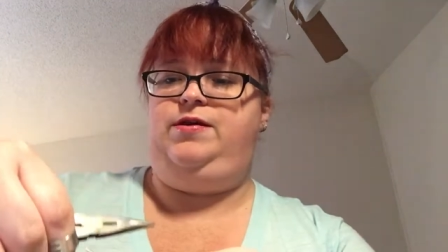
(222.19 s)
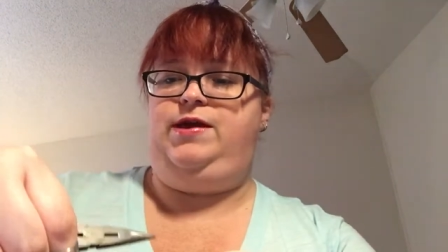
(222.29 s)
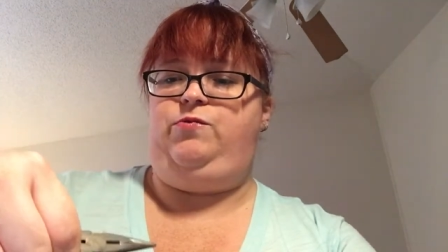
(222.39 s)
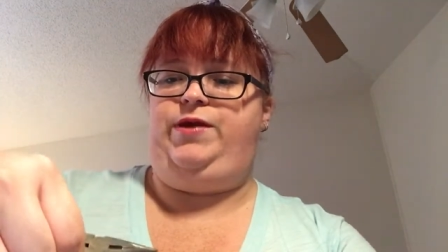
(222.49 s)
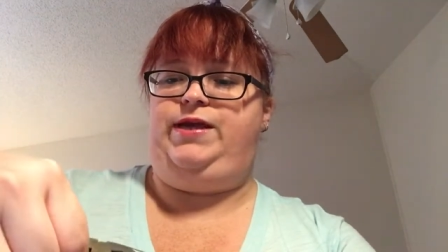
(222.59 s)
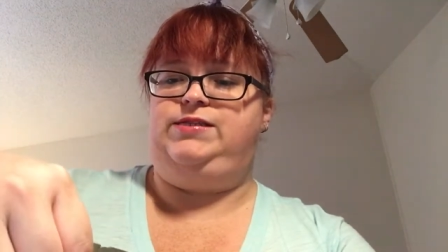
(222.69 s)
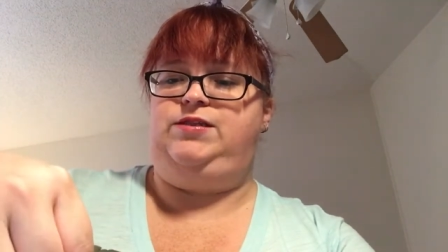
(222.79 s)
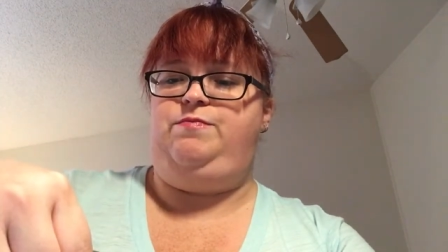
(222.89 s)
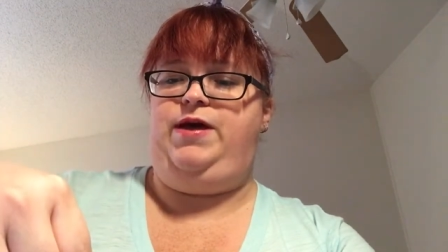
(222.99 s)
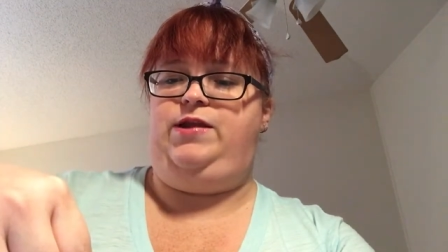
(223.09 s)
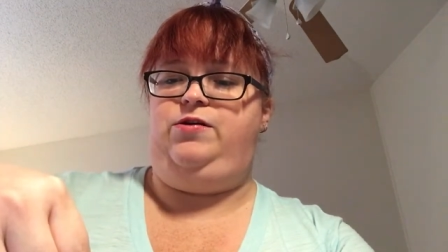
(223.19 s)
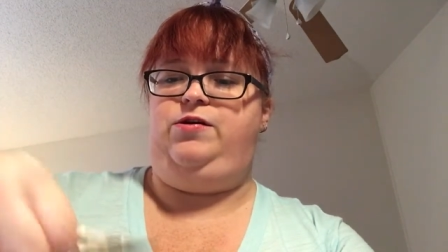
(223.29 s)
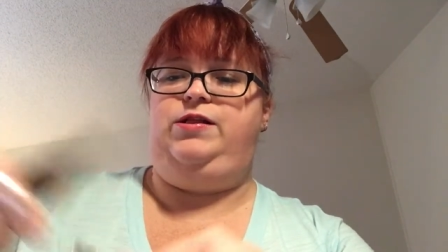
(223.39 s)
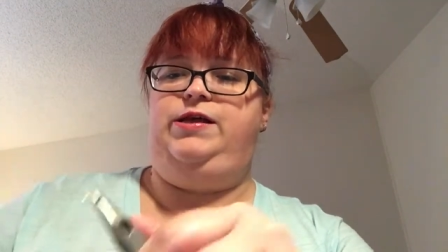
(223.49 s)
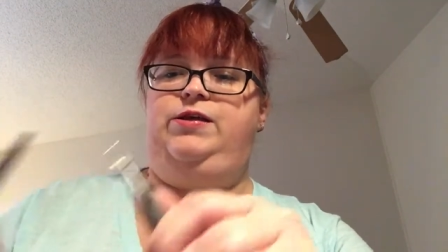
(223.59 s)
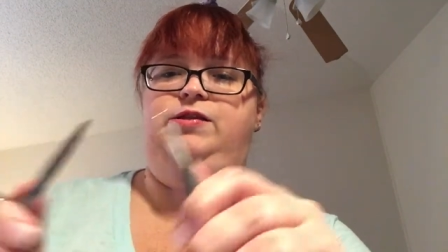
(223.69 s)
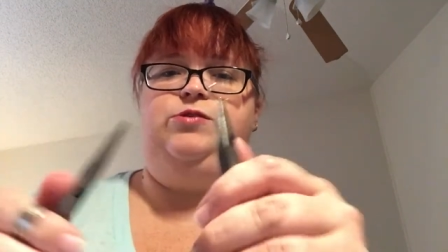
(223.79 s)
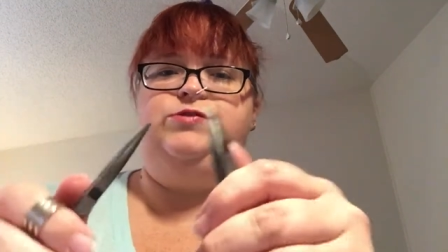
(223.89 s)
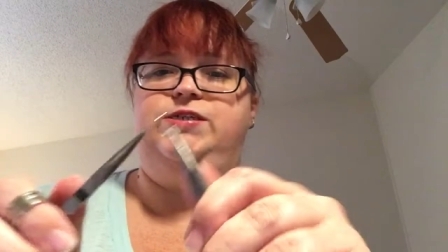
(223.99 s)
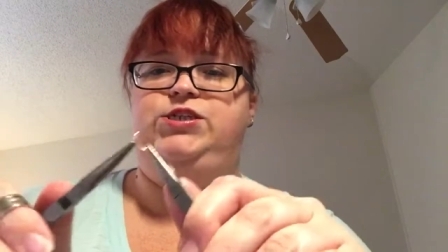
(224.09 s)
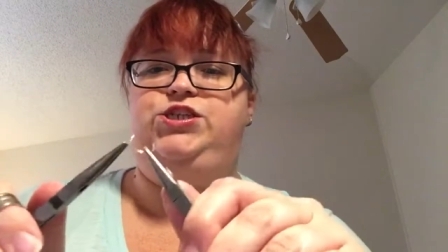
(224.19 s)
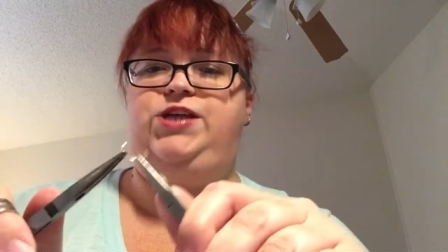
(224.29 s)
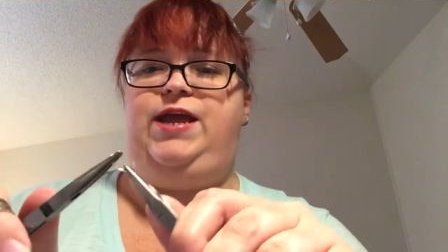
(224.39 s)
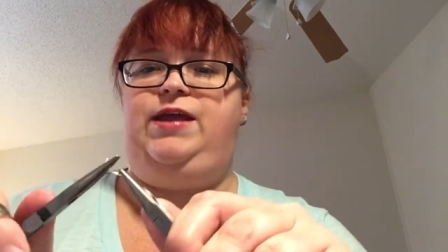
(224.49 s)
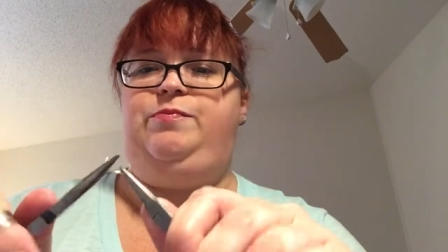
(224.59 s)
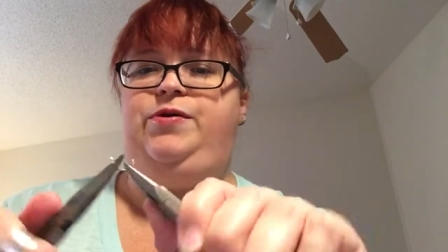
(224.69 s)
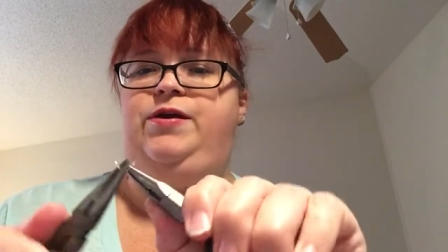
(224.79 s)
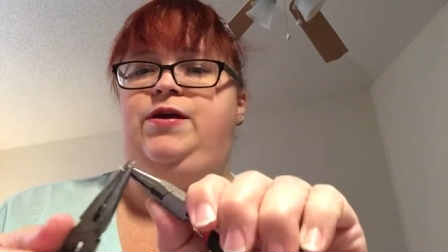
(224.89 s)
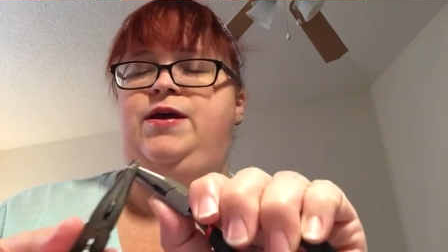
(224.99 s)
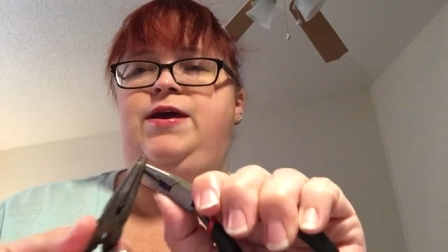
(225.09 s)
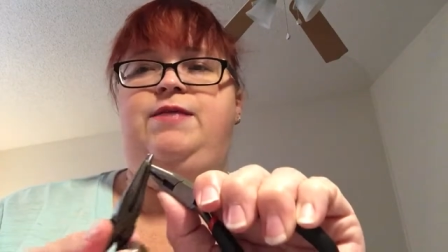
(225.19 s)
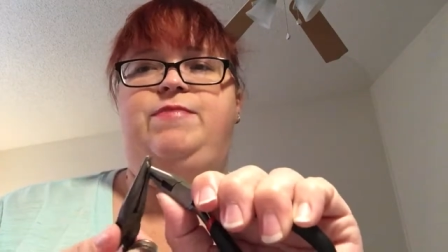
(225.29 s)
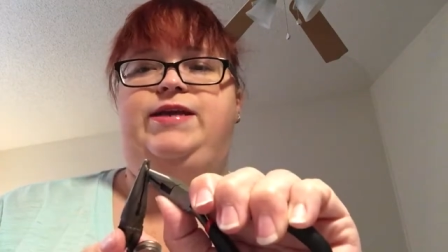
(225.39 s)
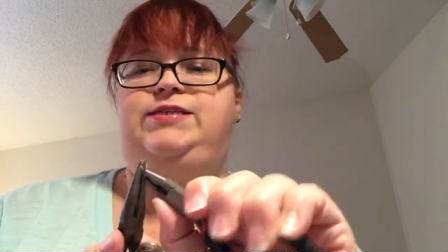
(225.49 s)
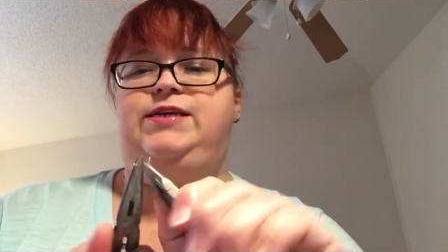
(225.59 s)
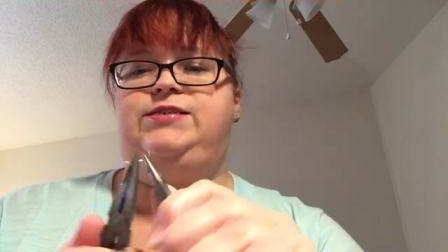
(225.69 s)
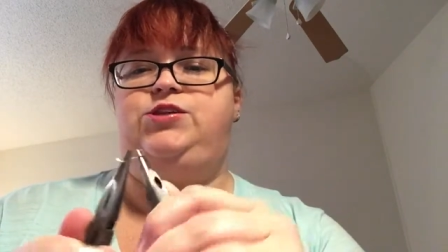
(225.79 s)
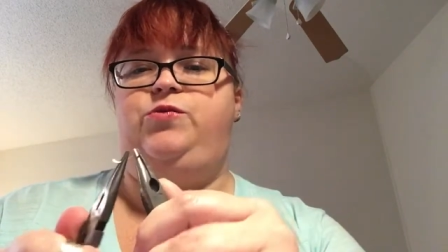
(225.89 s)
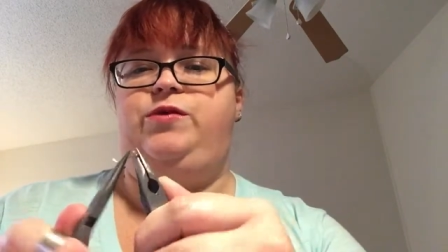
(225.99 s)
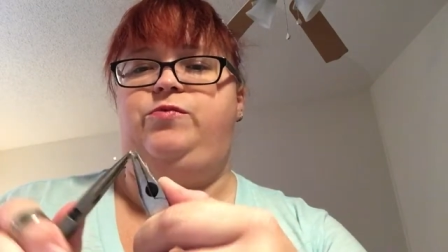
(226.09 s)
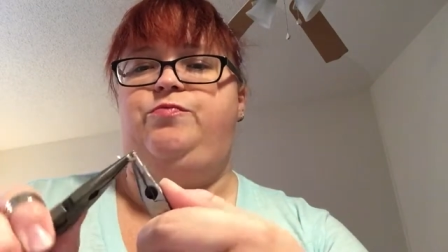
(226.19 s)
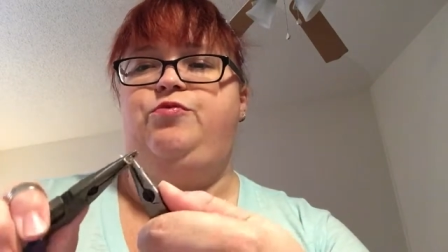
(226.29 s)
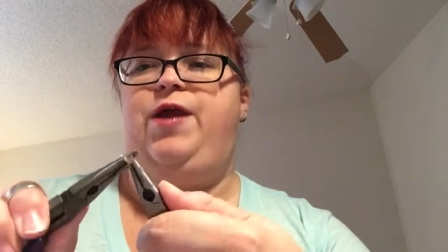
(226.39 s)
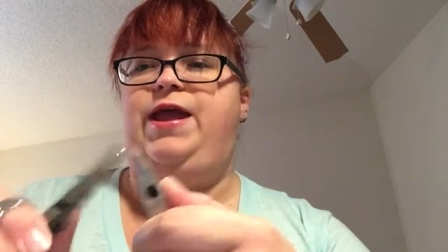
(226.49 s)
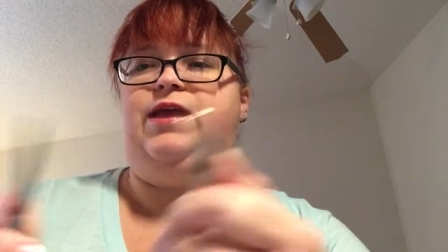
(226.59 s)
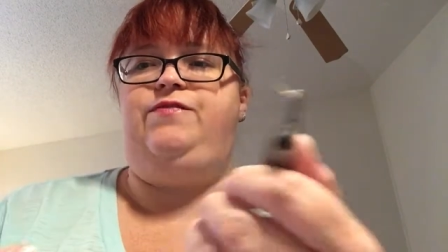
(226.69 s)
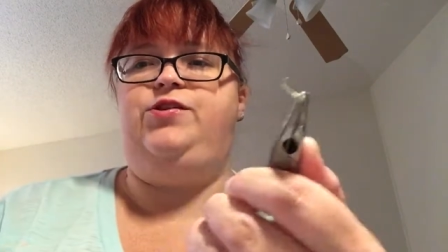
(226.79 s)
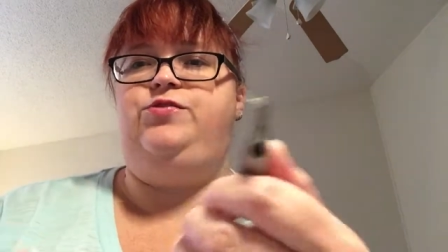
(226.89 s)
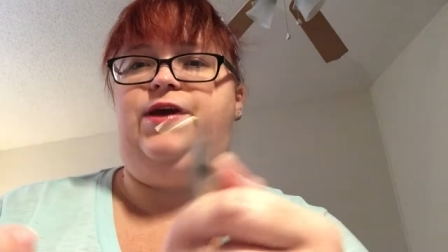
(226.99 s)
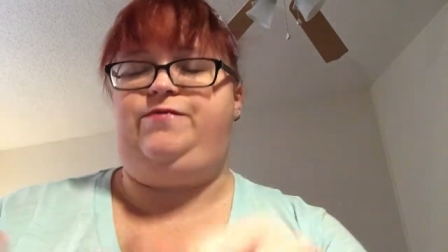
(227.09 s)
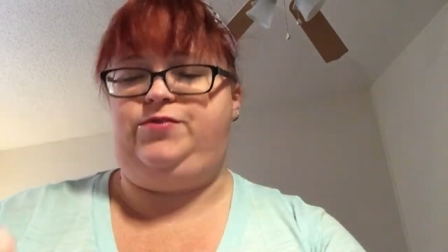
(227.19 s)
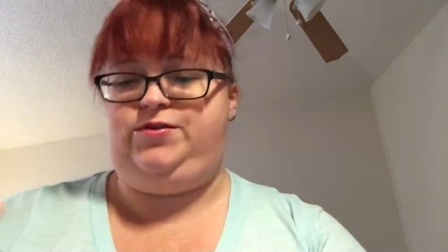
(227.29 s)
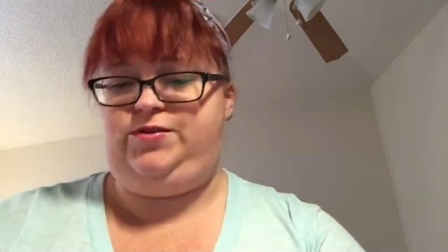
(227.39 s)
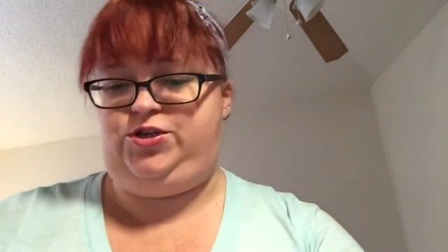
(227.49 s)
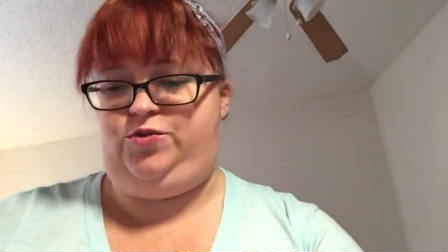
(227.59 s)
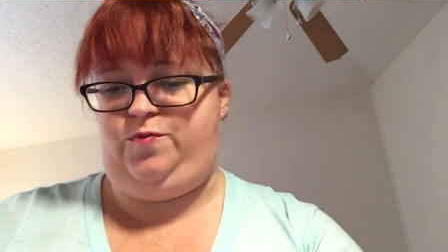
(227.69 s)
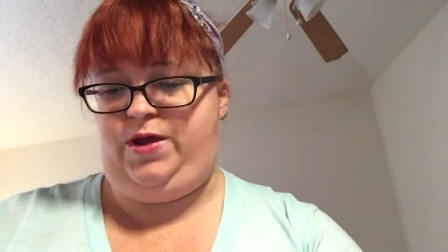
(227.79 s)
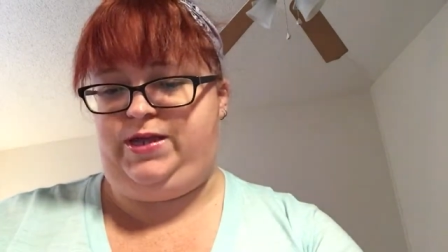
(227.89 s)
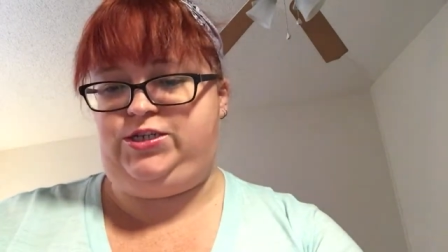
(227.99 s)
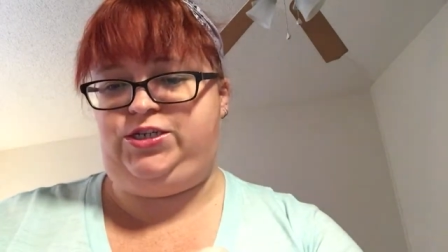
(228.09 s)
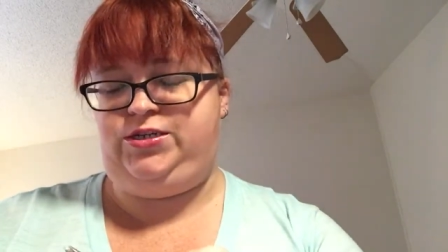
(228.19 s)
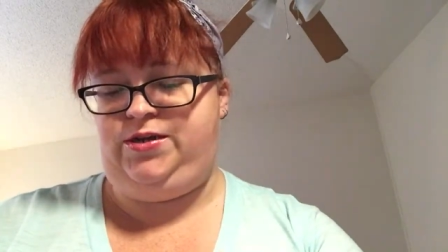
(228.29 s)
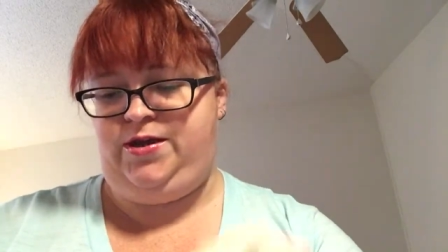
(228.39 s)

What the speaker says: It weakens the metal, you lose its shape, makes it so it will break if you do that for too much.